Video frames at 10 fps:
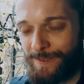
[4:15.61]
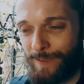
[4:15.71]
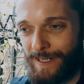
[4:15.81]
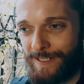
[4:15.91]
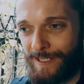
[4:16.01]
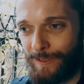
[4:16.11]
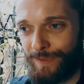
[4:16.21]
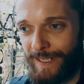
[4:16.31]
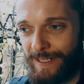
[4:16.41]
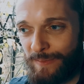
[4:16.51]
where children
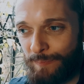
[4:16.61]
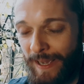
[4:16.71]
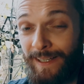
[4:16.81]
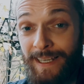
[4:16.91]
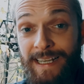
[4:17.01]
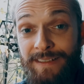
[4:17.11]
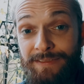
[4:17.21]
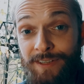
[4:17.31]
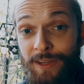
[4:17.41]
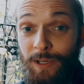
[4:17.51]
get a better
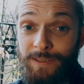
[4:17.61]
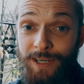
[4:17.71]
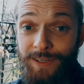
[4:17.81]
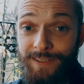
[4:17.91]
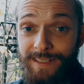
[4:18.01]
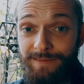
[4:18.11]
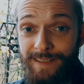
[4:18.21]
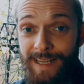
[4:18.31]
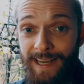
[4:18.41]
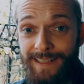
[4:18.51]
life to the alternative they
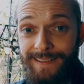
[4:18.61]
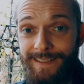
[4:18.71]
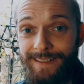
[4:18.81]
had.